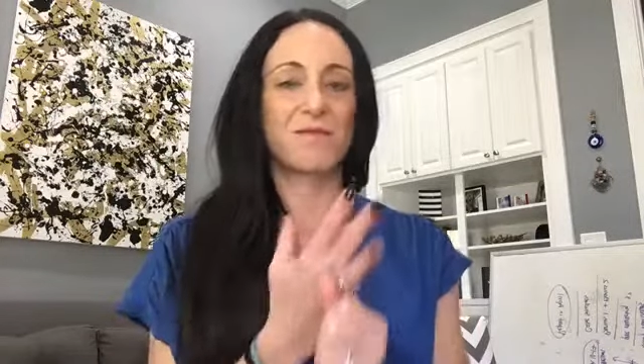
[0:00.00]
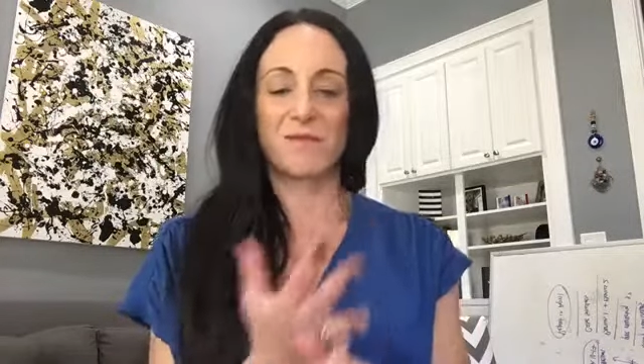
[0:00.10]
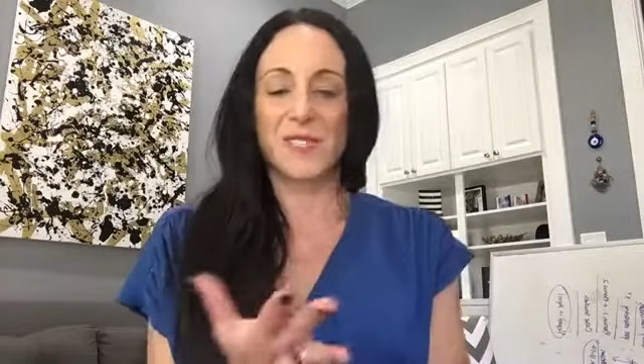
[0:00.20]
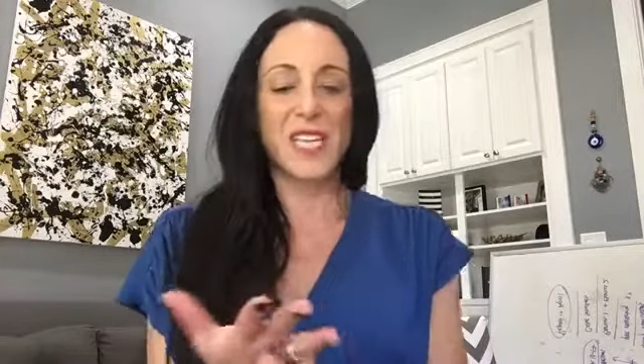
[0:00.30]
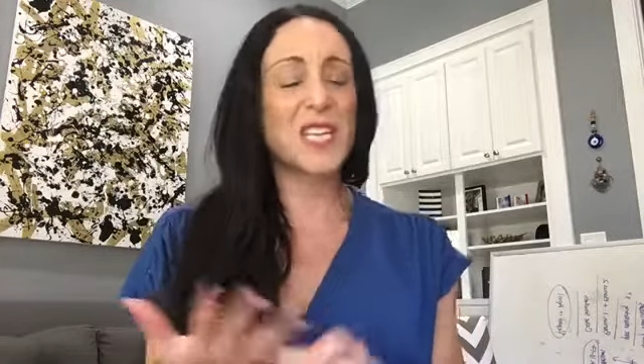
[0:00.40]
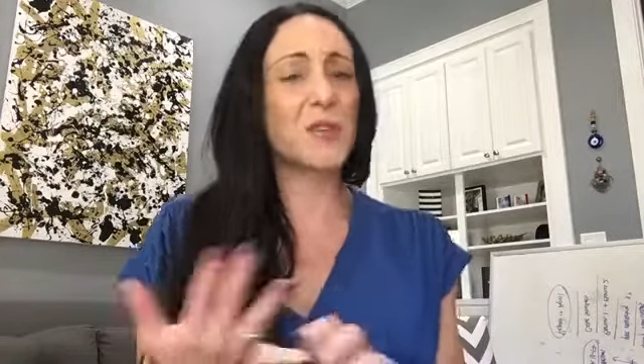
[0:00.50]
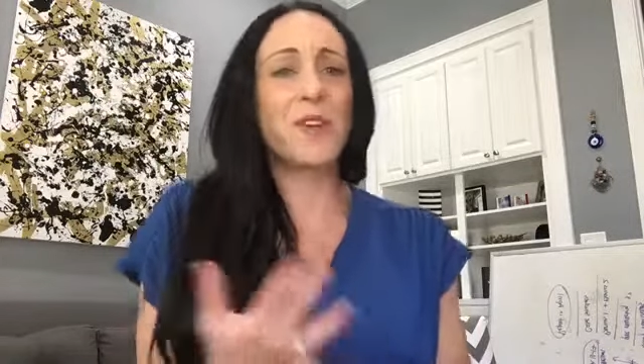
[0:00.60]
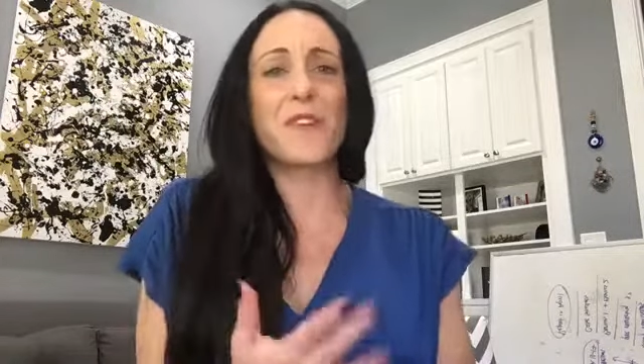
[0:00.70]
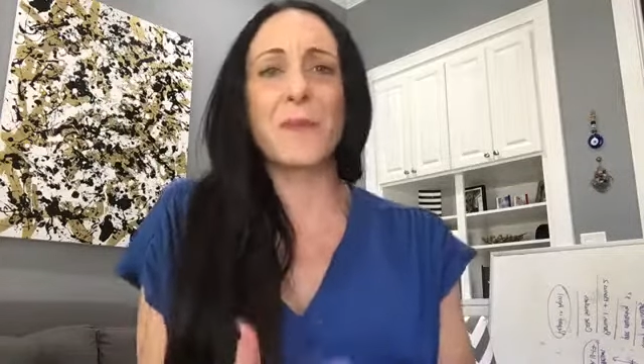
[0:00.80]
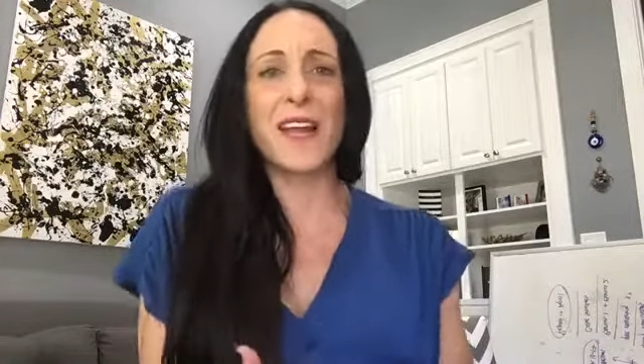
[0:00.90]
taking away
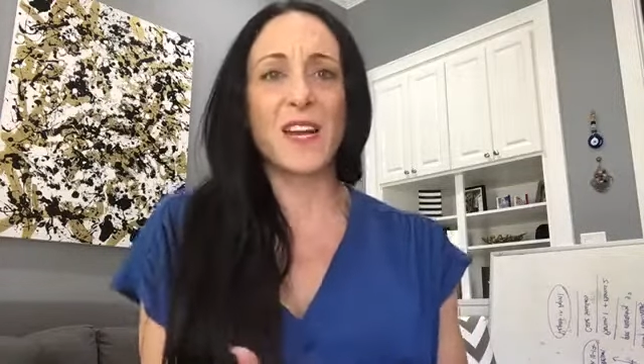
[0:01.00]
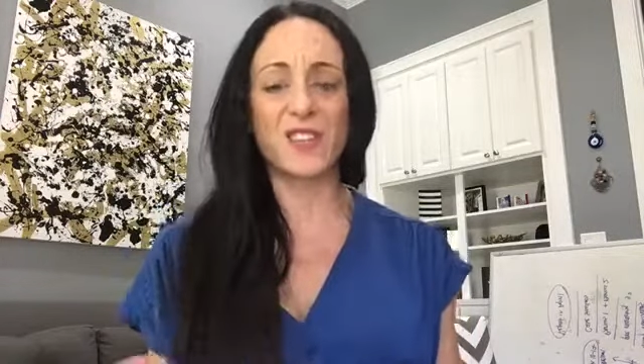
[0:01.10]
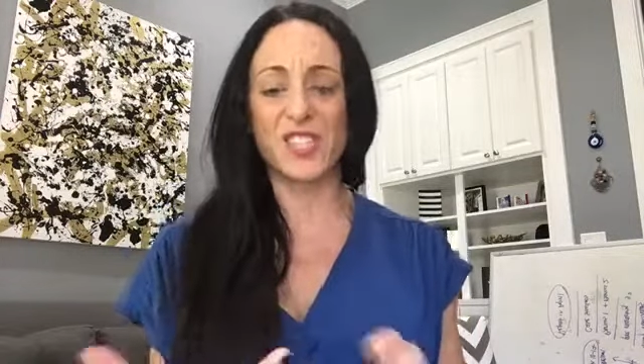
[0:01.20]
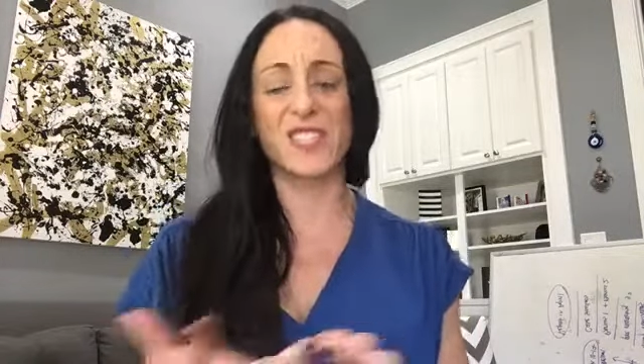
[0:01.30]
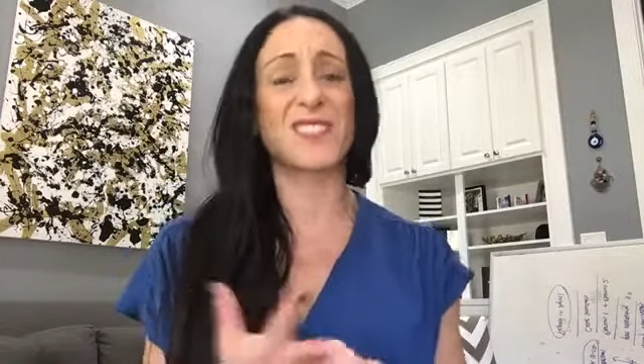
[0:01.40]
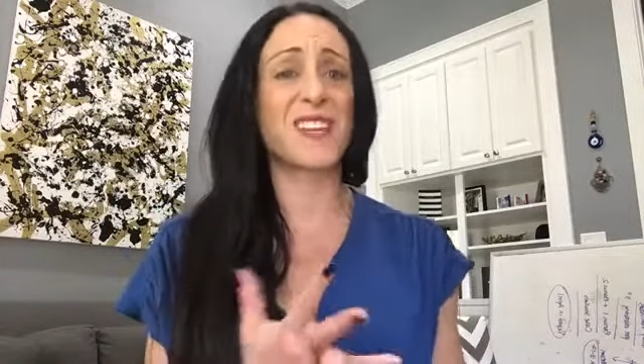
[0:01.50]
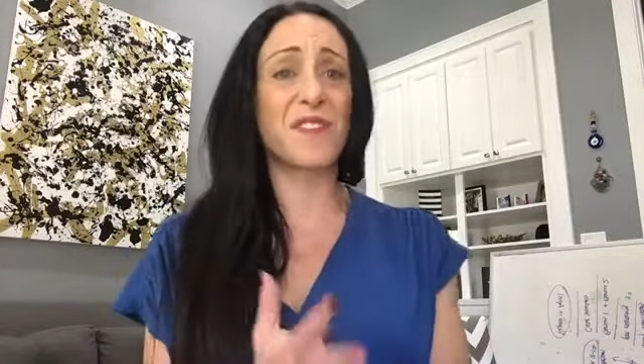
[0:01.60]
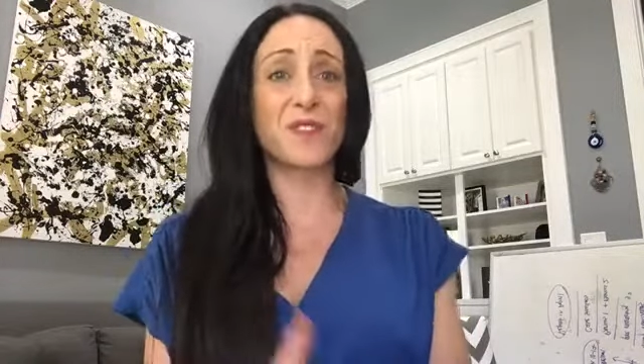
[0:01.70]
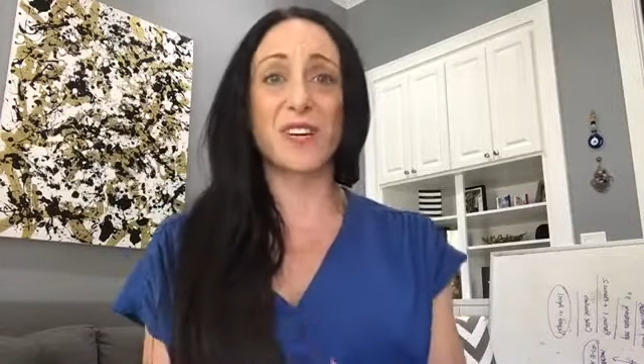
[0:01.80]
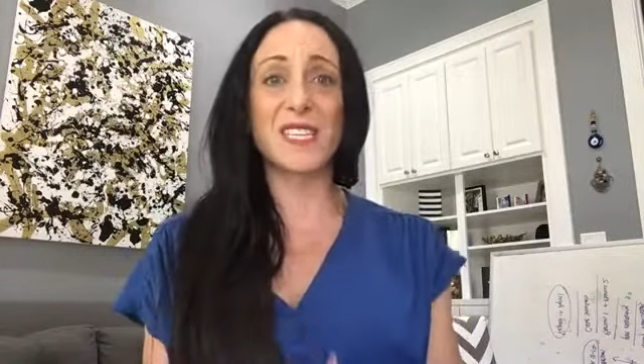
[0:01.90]
from my energy? Did I
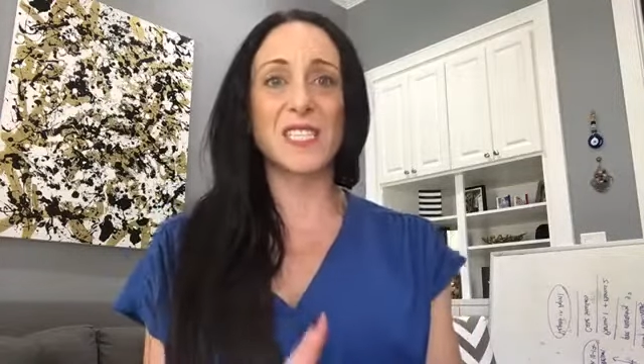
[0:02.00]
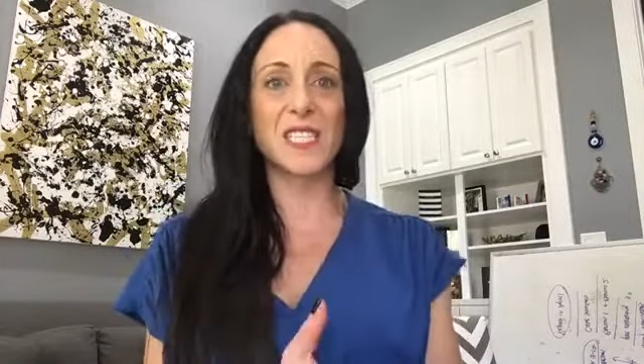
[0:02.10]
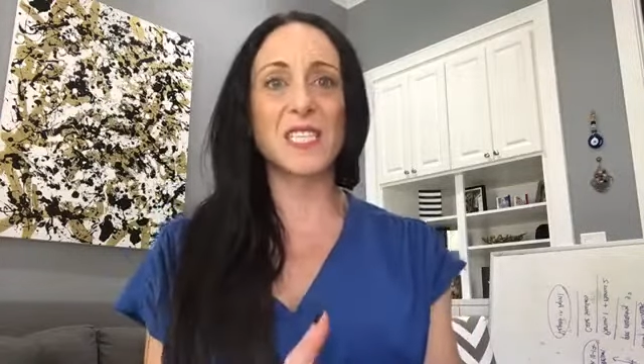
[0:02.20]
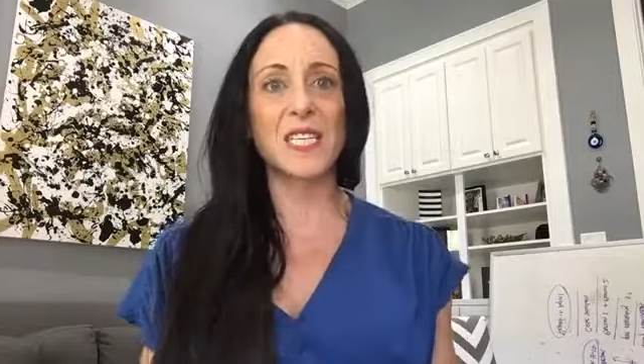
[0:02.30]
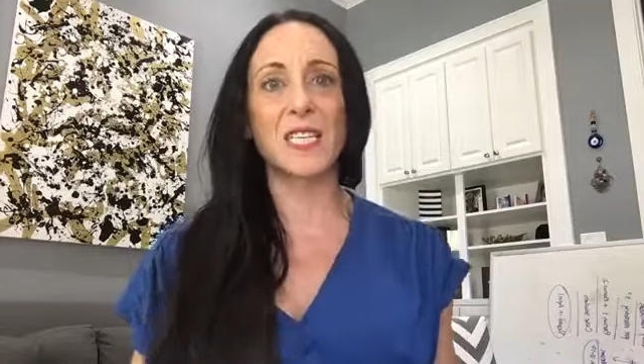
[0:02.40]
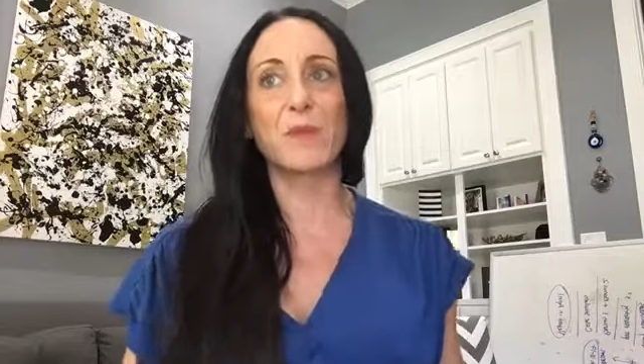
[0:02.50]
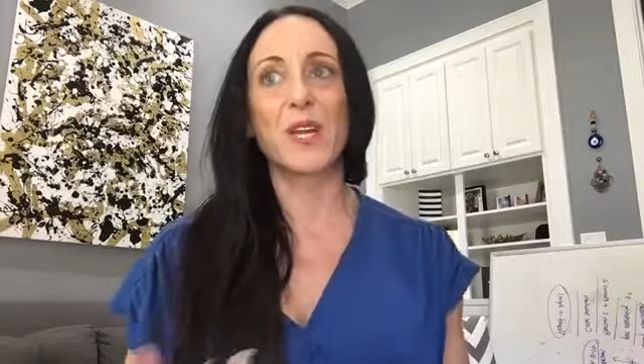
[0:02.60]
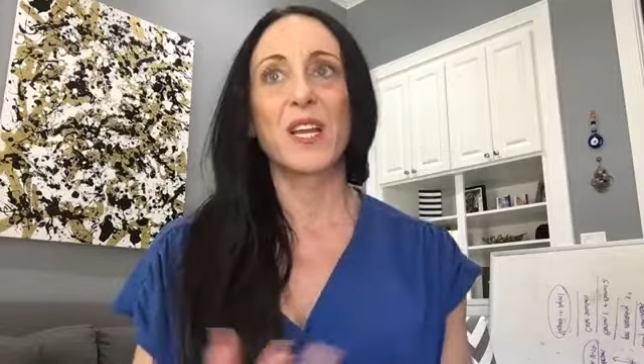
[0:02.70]
have a great sleep?